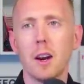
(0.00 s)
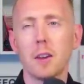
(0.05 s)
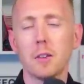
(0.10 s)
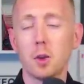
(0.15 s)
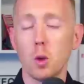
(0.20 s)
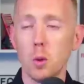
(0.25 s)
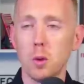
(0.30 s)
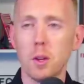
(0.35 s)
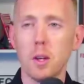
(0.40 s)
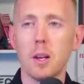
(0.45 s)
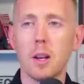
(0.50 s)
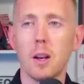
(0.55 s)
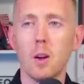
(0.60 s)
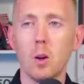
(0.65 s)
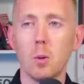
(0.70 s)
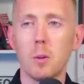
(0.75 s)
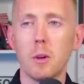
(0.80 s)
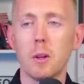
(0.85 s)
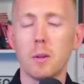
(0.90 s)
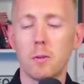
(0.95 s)
I do think a
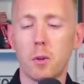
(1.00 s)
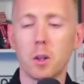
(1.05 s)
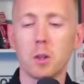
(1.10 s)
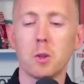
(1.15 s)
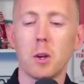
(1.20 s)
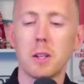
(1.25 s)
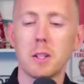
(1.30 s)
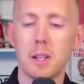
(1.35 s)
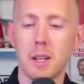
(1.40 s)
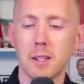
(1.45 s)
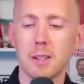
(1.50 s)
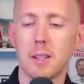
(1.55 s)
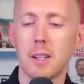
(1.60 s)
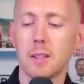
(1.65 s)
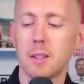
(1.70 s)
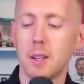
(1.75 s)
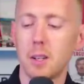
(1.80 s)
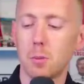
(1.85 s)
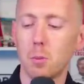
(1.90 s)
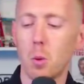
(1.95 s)
little bit of the frustration, as I
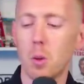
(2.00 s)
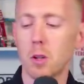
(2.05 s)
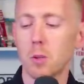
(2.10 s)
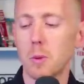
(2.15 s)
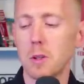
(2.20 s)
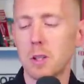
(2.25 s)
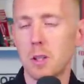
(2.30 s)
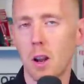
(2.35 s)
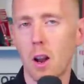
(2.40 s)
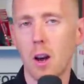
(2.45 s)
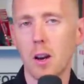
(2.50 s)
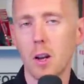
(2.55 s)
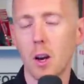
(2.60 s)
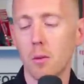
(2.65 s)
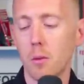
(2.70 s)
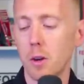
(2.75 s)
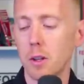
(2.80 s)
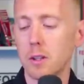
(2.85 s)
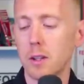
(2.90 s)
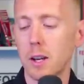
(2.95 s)
said to this point, has been
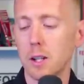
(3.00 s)
slightly over